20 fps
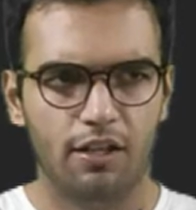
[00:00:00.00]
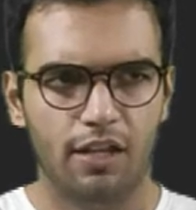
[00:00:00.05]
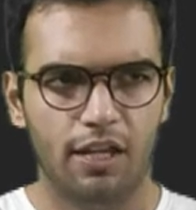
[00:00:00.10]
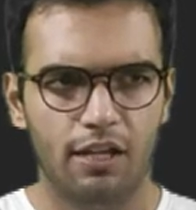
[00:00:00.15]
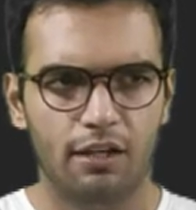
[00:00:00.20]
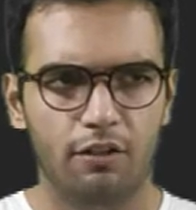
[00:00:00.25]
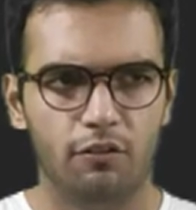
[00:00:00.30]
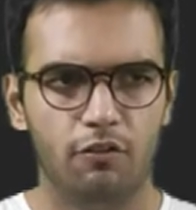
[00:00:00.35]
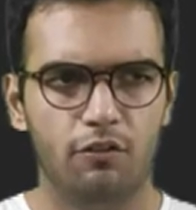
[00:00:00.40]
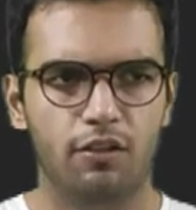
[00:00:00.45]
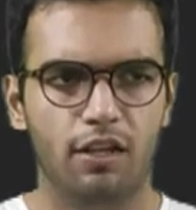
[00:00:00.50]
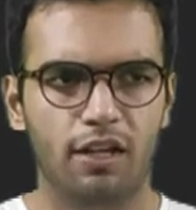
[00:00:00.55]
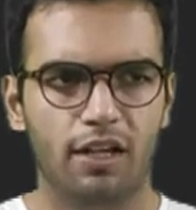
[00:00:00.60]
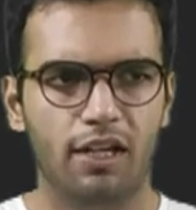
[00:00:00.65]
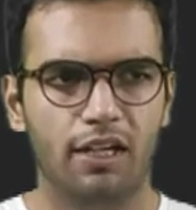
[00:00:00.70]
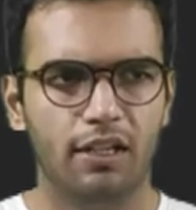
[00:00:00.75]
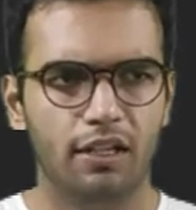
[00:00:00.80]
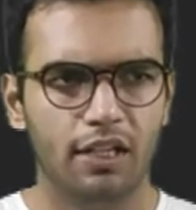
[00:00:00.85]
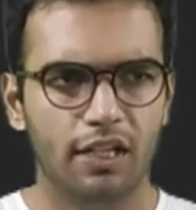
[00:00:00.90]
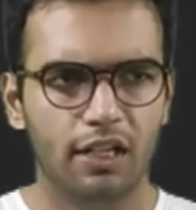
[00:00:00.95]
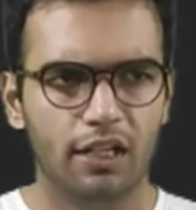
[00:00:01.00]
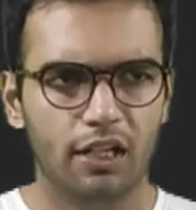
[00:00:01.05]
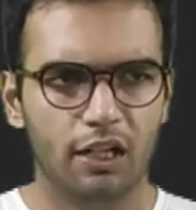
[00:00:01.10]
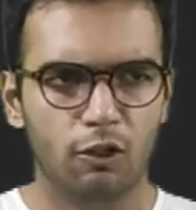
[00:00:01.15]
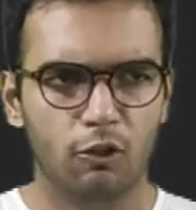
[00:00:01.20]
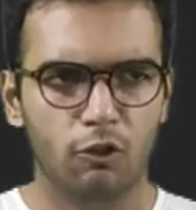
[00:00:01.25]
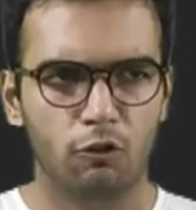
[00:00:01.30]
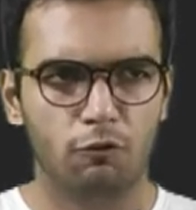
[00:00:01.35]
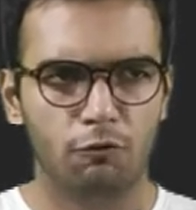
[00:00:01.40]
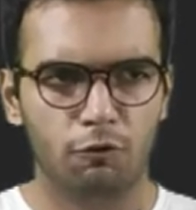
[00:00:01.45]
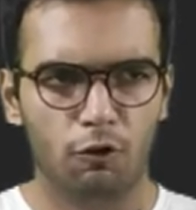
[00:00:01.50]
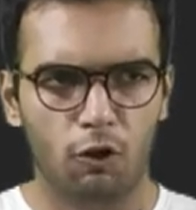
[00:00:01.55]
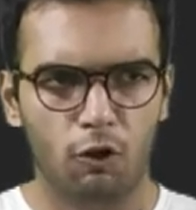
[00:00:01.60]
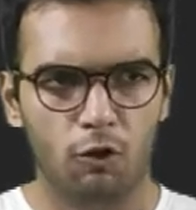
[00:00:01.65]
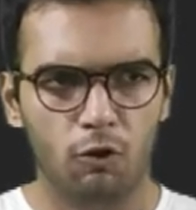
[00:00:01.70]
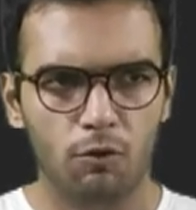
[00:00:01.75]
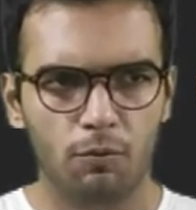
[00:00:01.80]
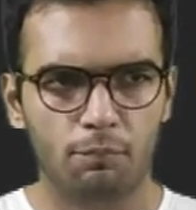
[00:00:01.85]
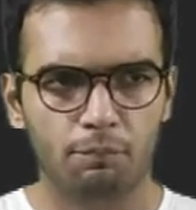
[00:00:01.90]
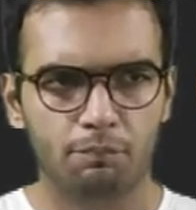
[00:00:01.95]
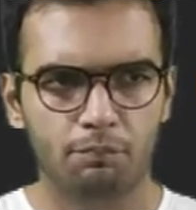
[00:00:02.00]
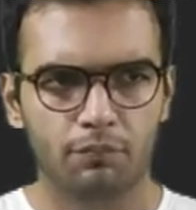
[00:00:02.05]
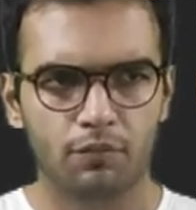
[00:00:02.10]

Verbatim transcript: here is the integral to follow.